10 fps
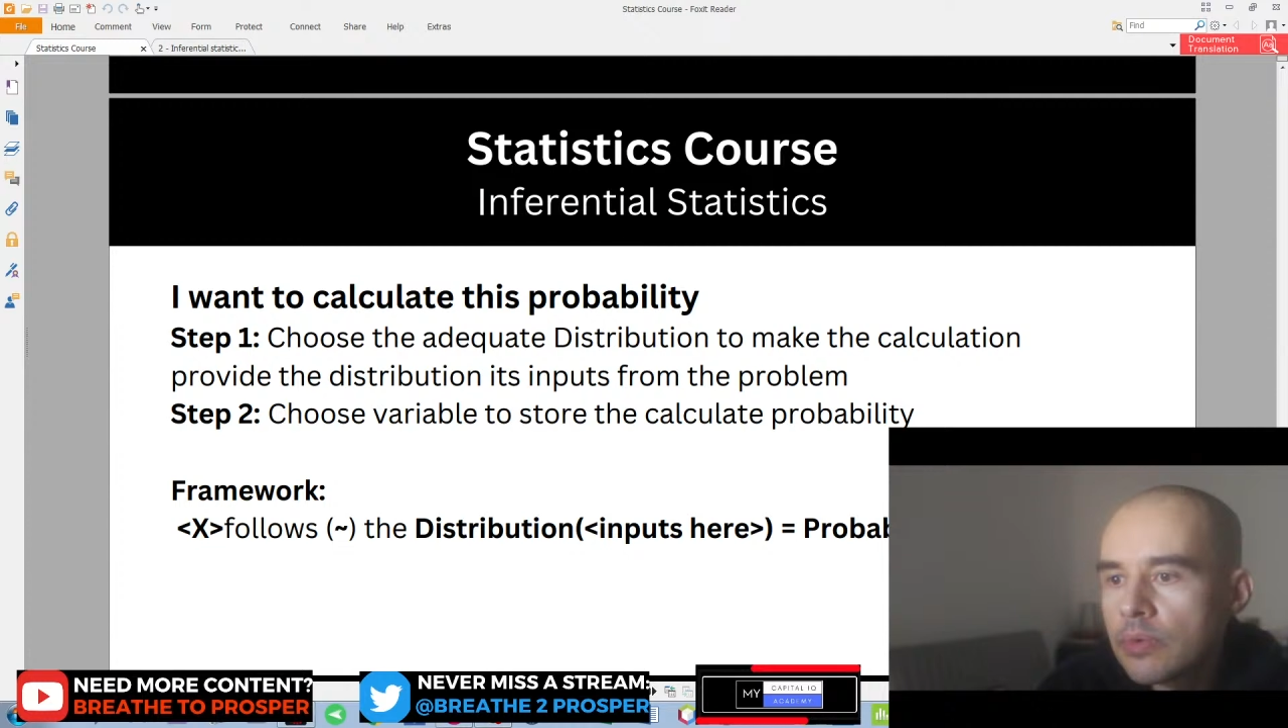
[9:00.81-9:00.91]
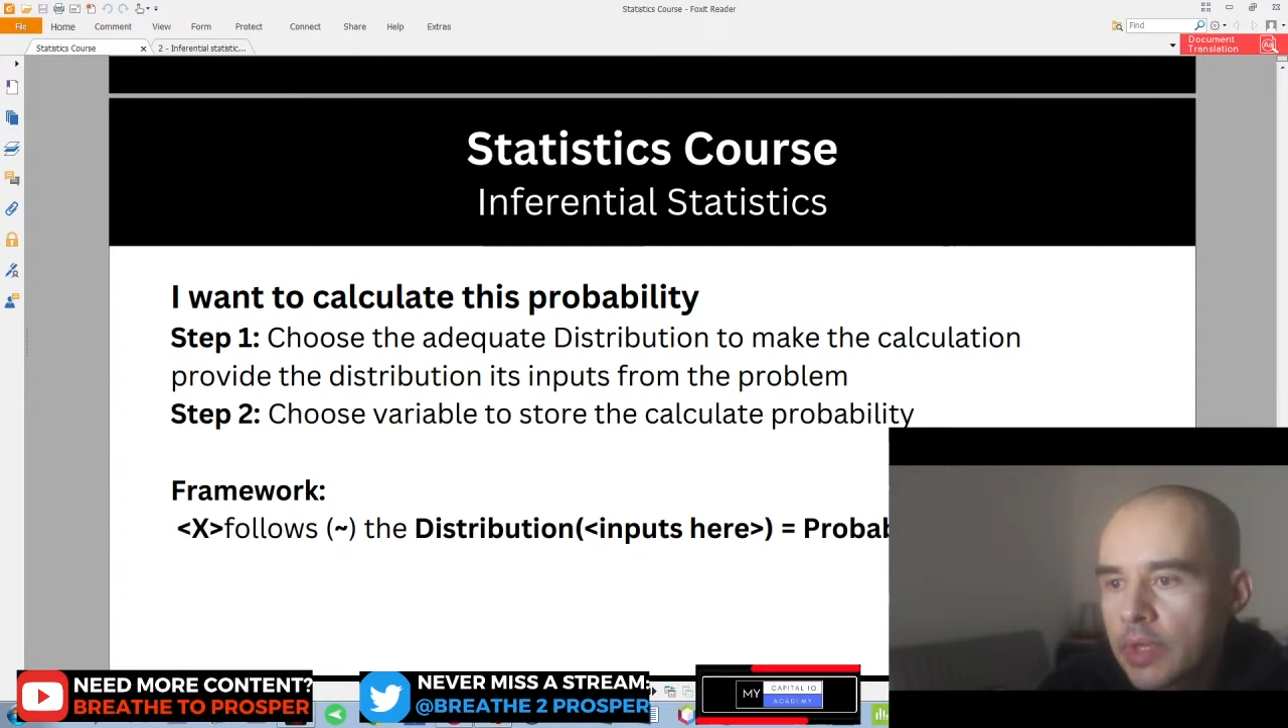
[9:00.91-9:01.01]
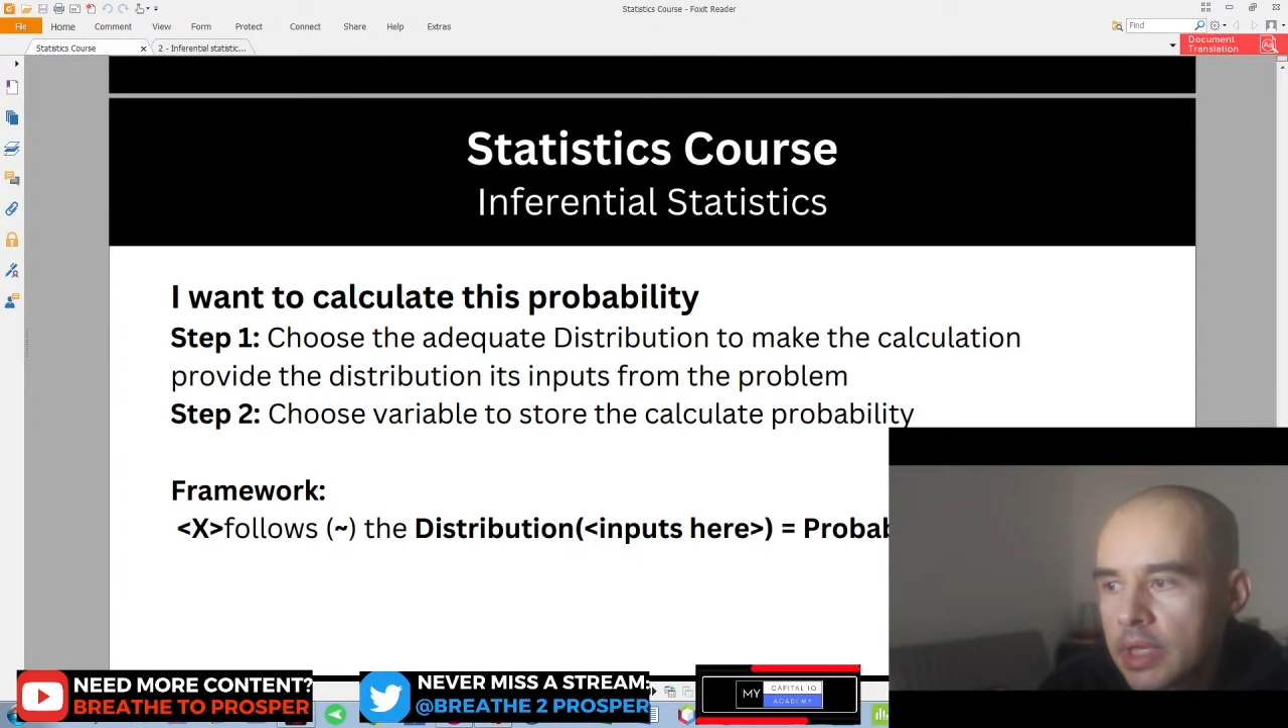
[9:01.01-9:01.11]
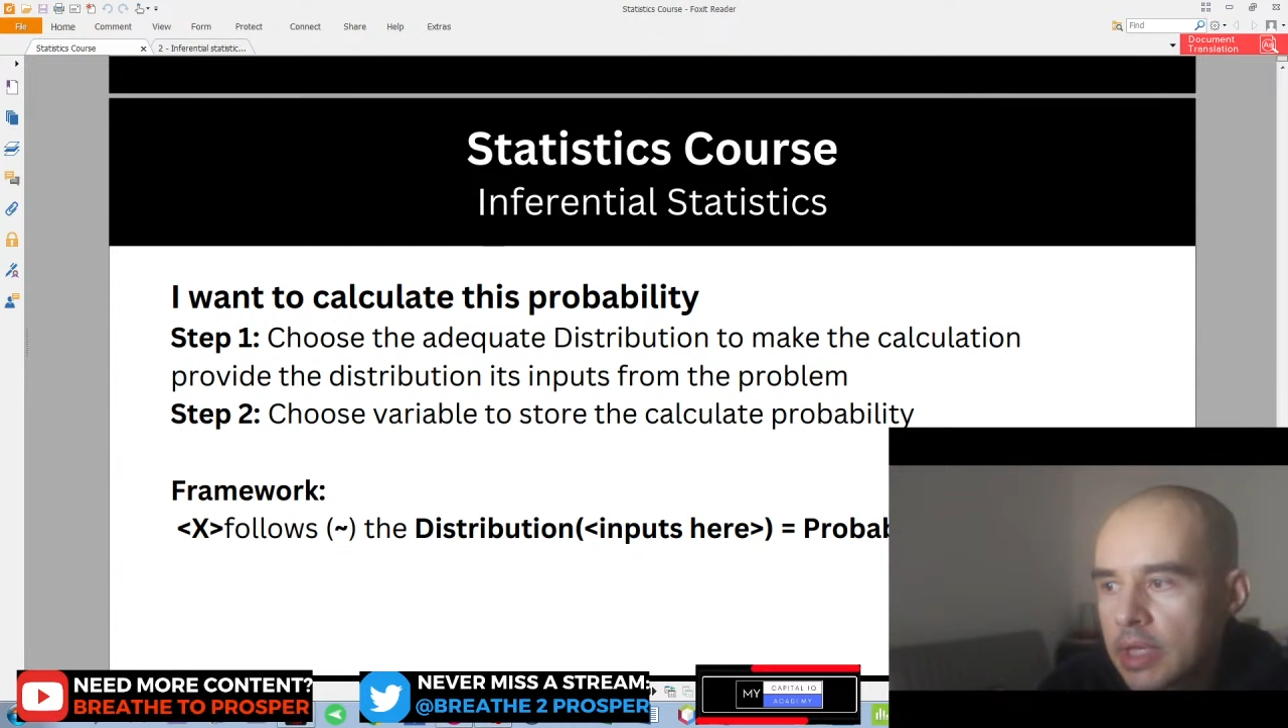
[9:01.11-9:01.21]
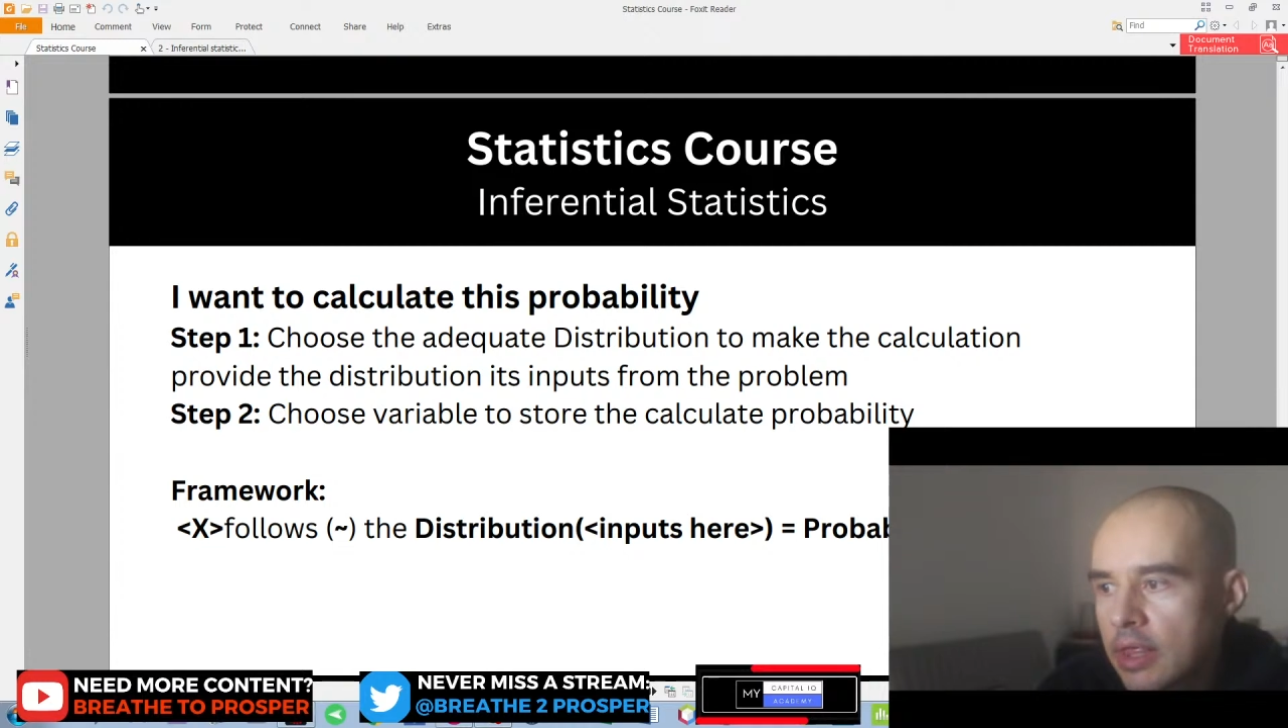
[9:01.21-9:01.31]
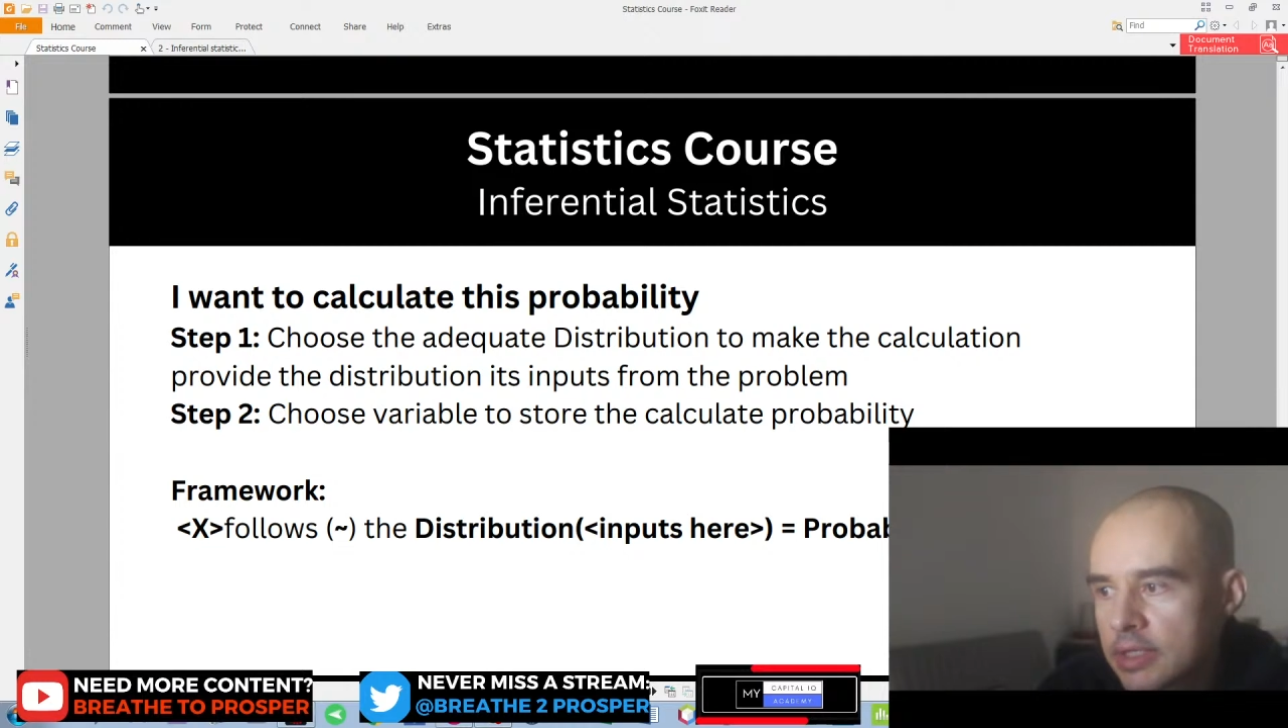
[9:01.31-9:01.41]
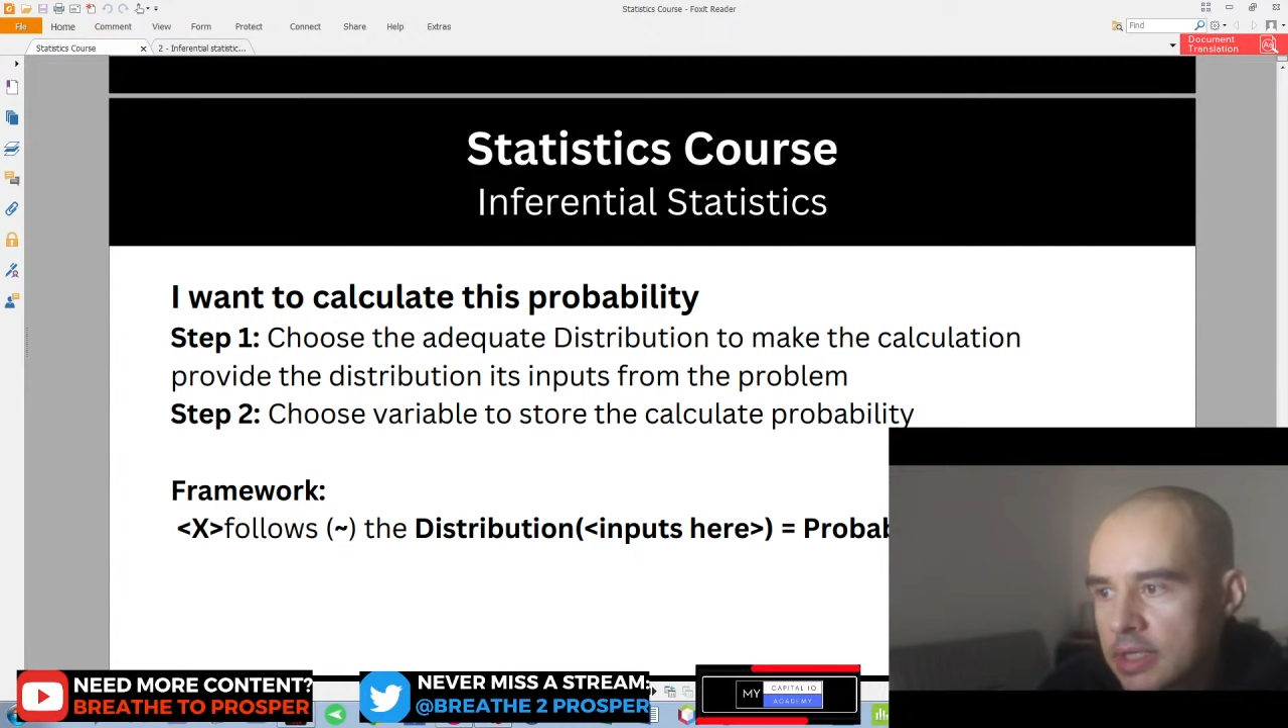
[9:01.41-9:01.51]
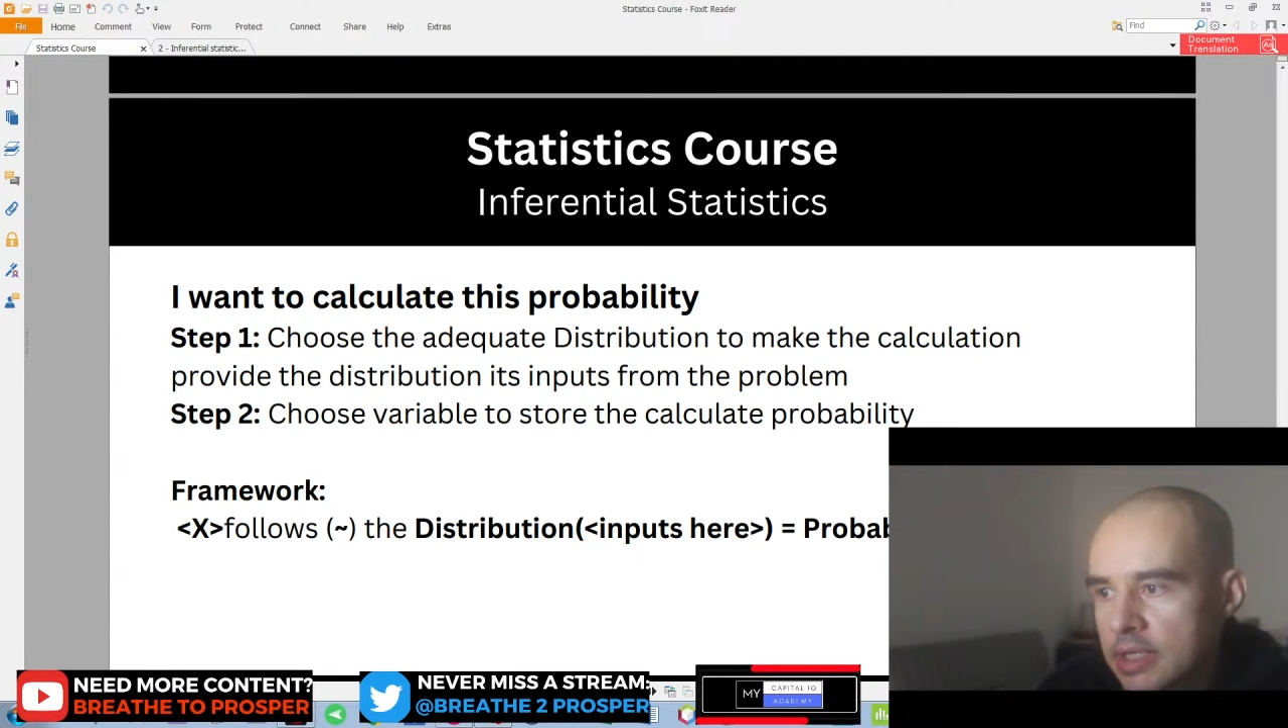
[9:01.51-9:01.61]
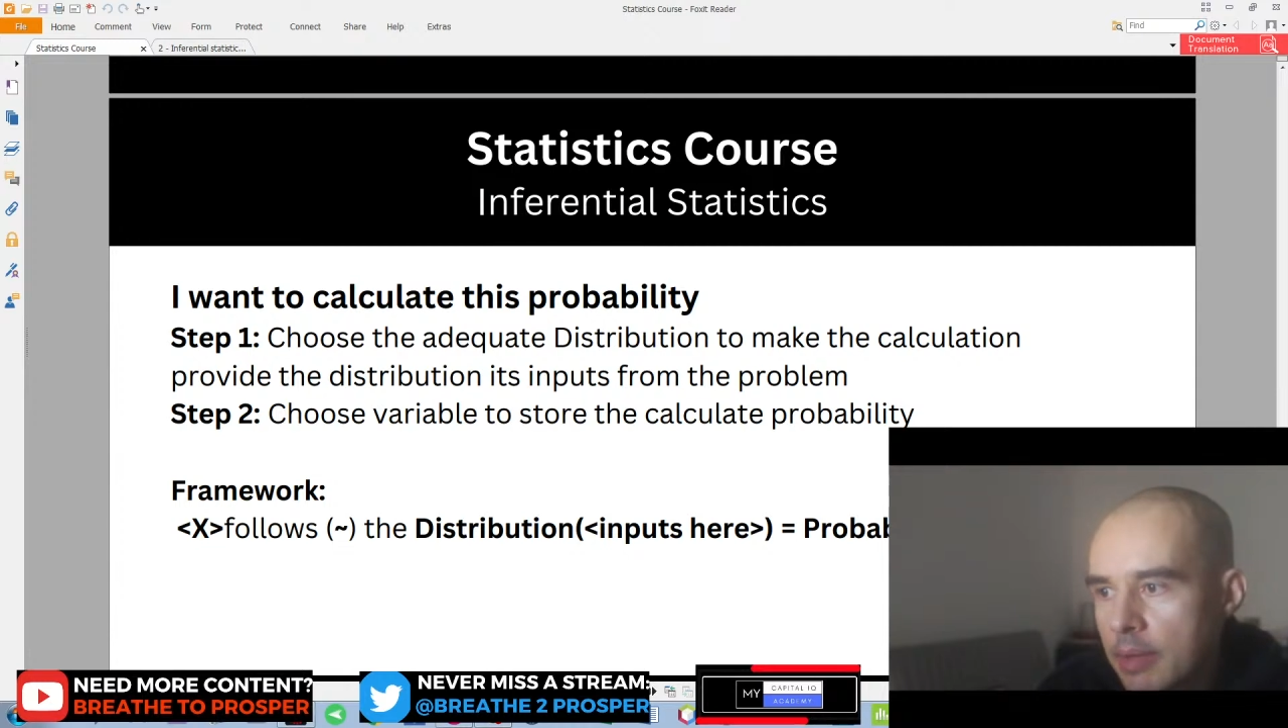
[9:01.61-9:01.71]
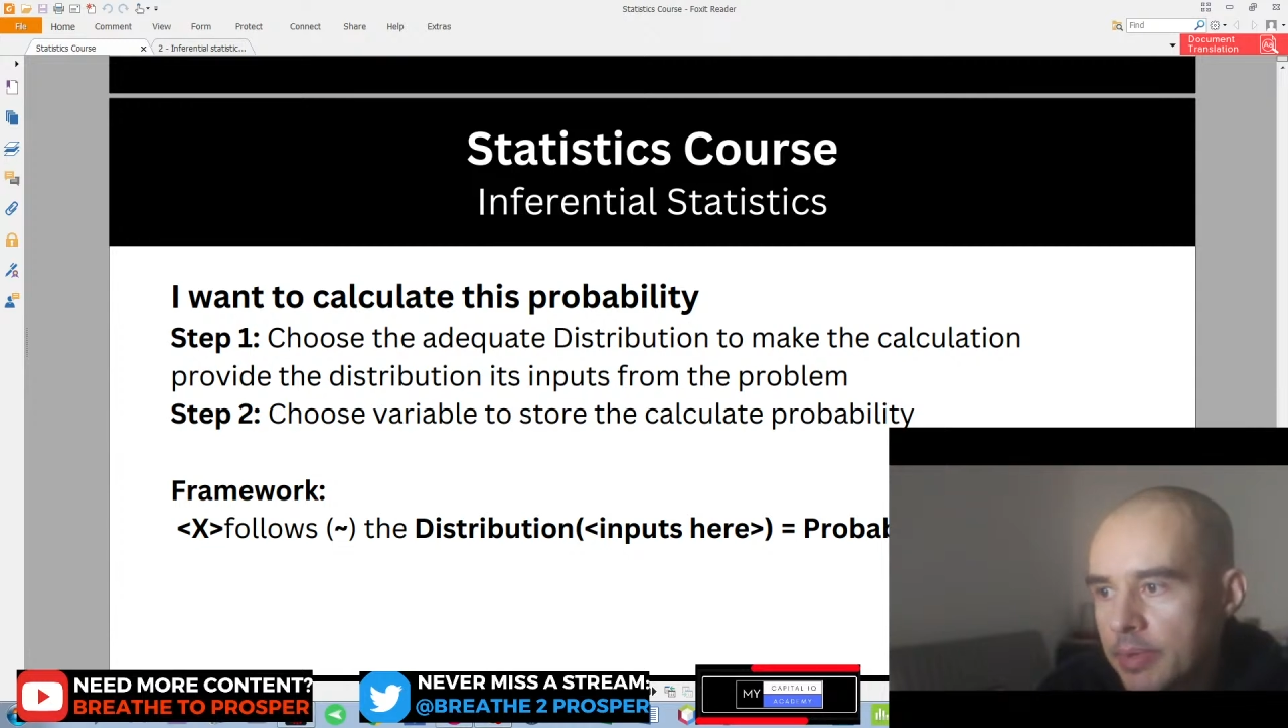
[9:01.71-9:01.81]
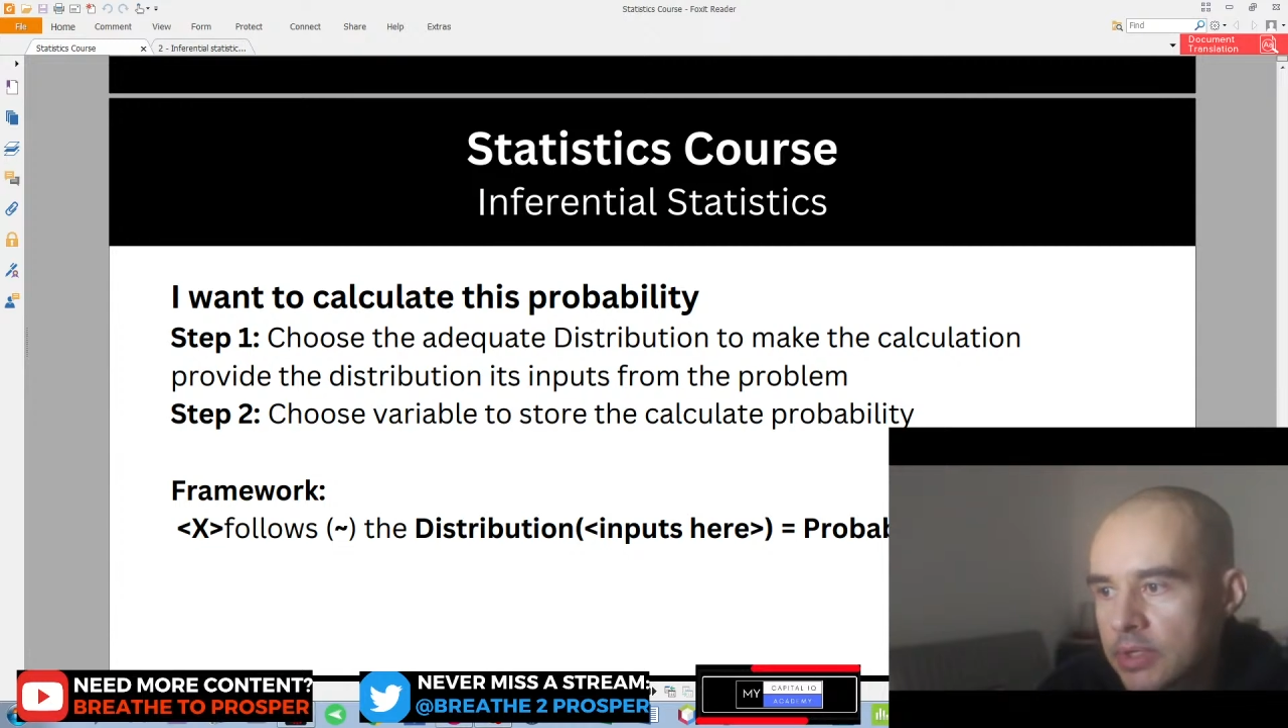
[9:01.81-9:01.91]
the key step